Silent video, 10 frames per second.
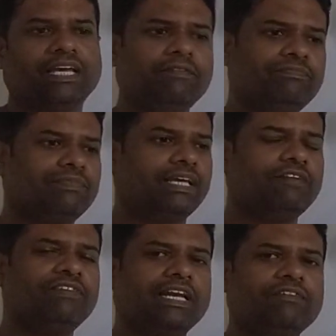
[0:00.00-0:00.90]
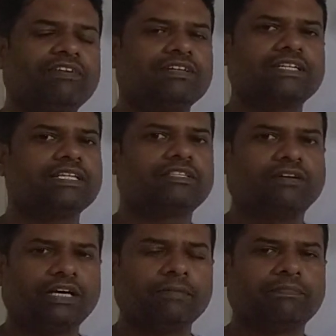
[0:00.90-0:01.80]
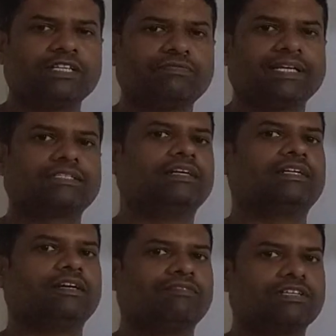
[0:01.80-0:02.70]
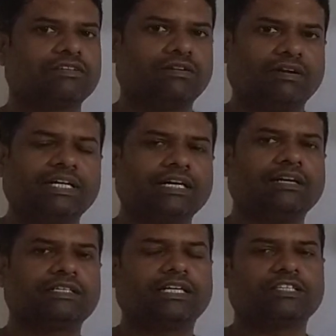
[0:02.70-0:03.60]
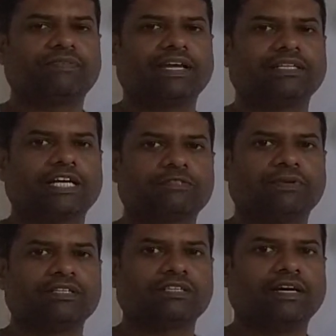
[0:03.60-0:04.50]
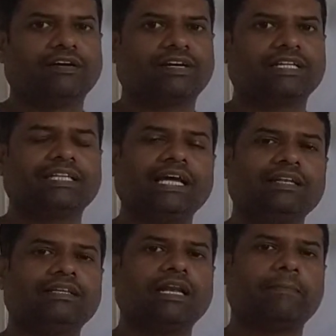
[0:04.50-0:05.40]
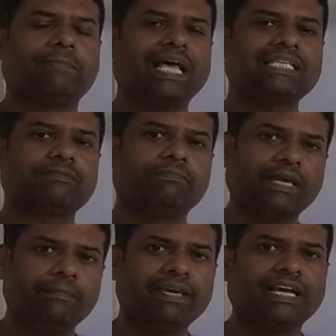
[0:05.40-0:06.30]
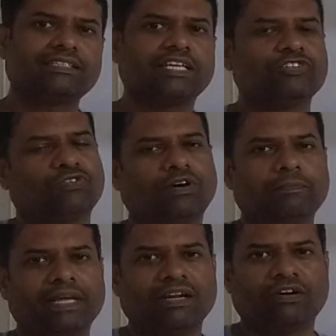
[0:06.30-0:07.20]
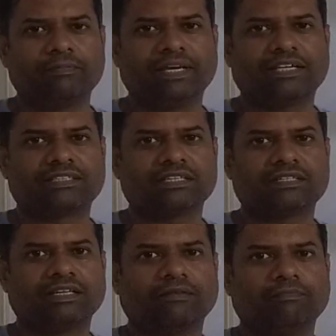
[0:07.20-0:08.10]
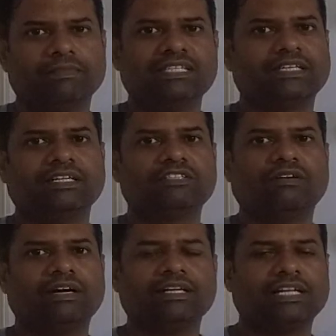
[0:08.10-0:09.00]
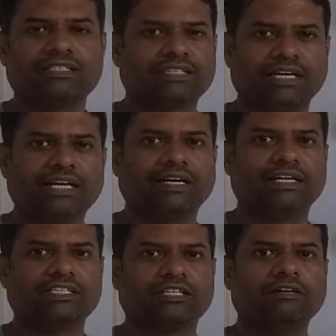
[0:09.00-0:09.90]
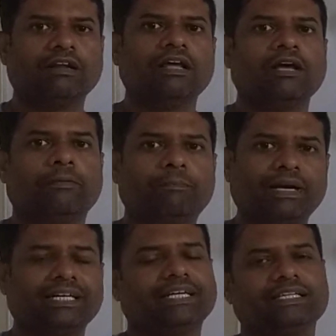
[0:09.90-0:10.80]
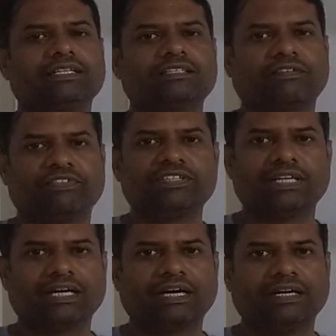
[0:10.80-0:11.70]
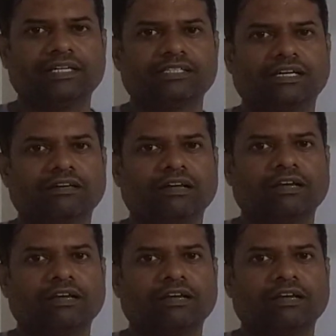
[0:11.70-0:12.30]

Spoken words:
if any function is not a piecewise continuous or not satisfying the exponential order, then the Laplace may be exist or may not be exist. Means it is not a necessary condition, but it is a sufficient condition.